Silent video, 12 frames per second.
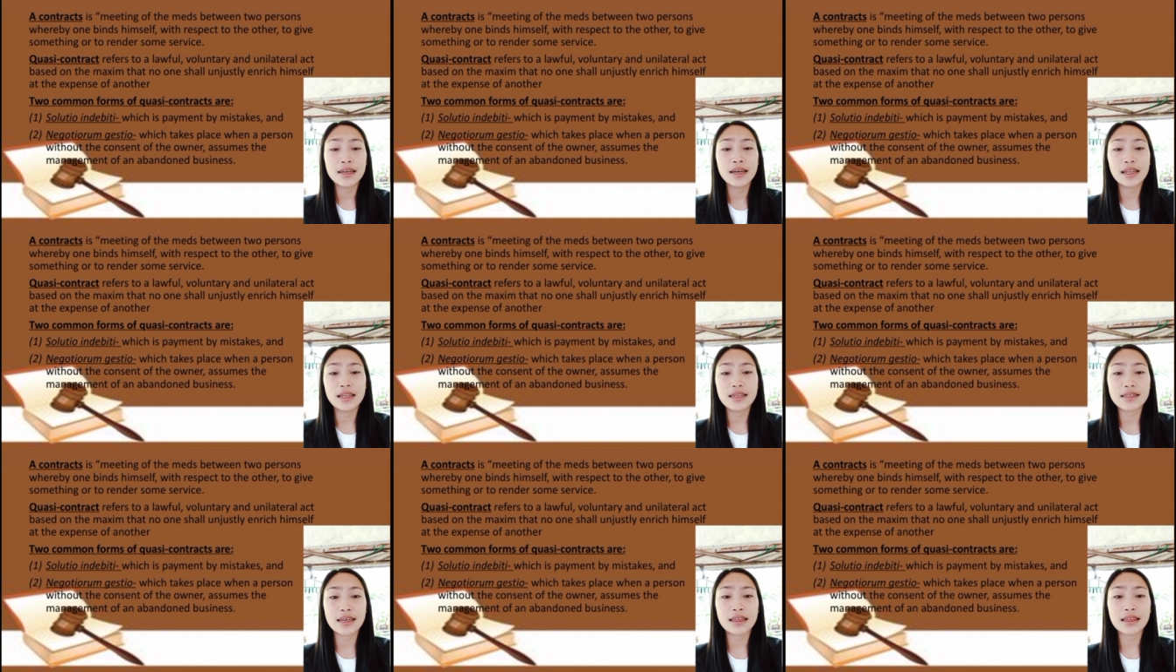
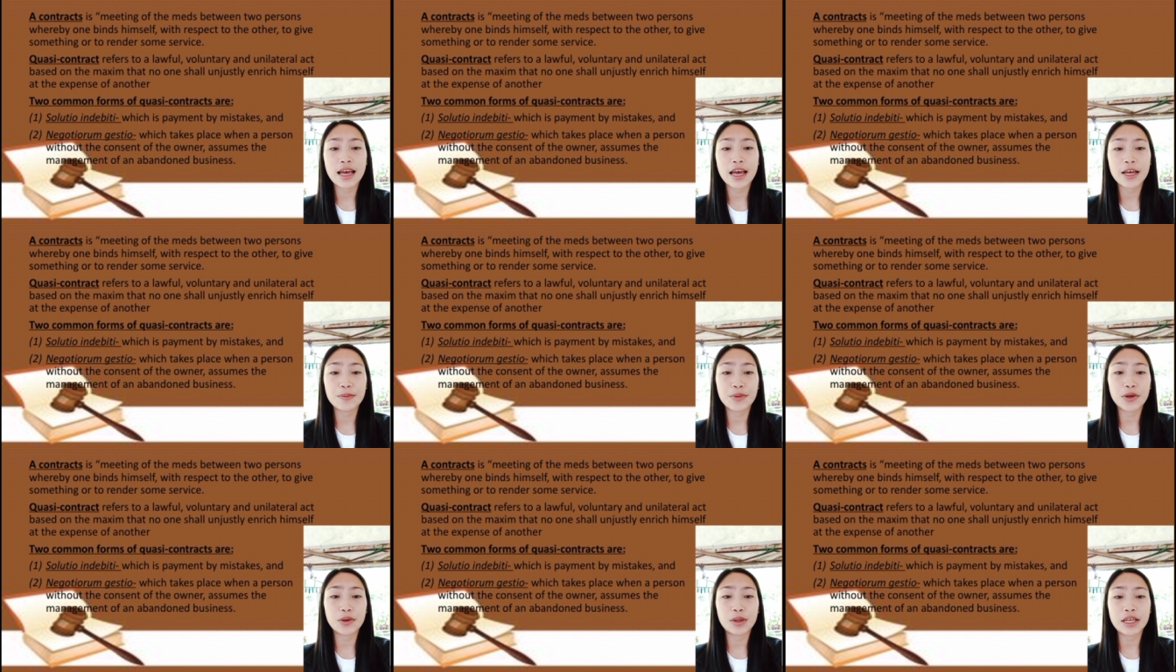licit and
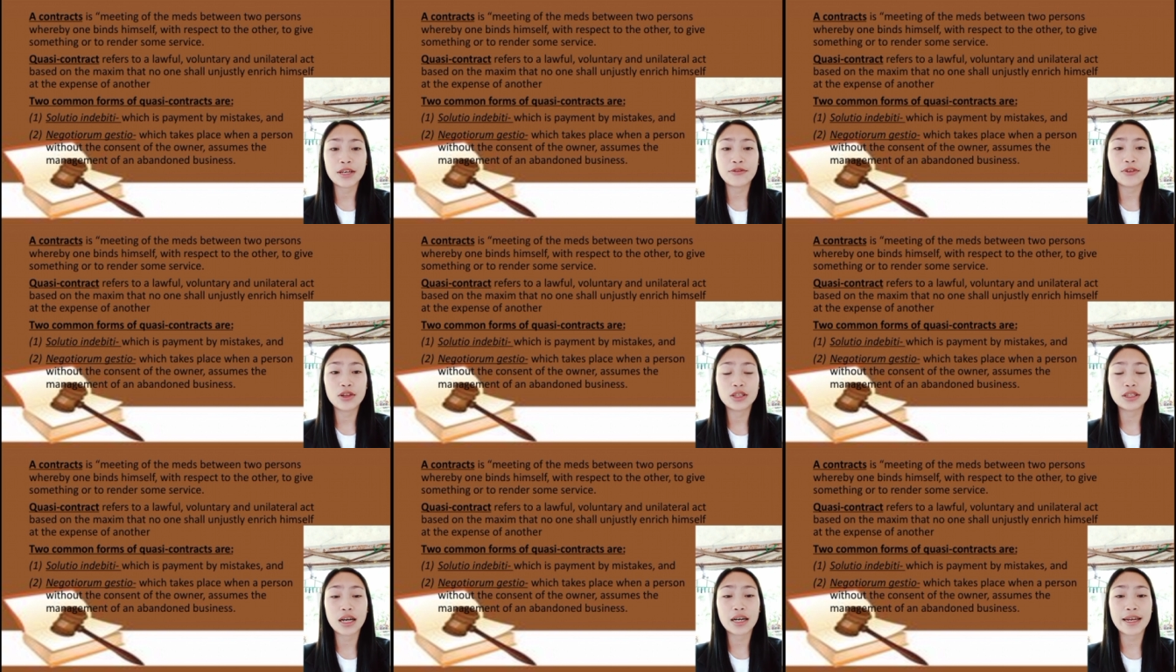purely
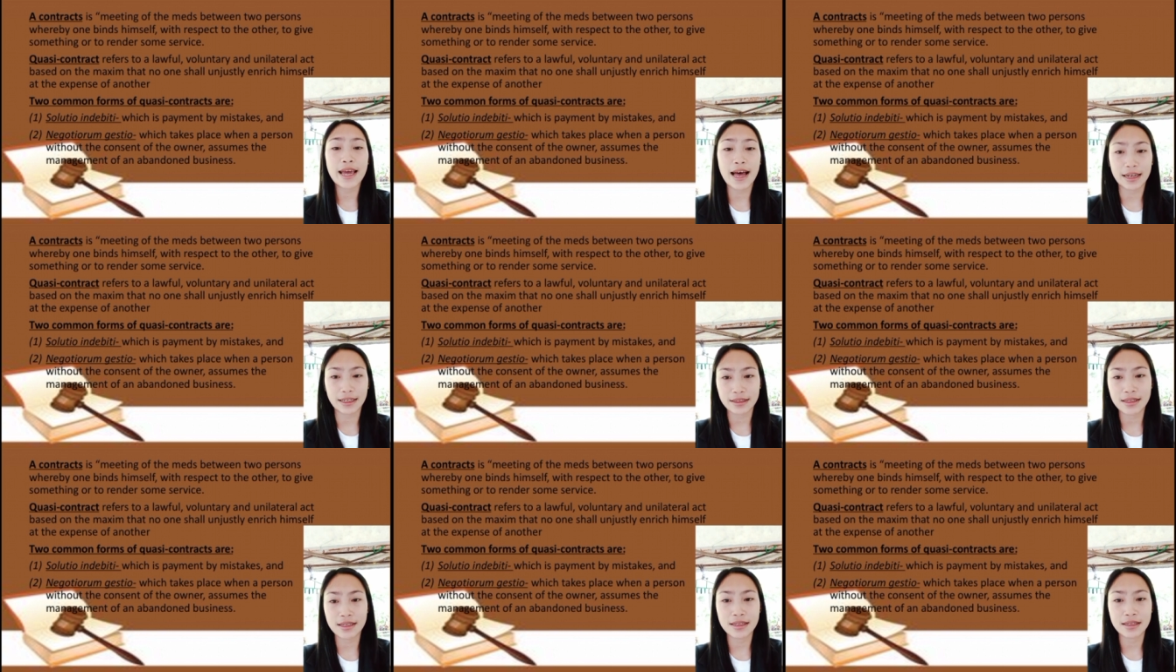voluntary acts.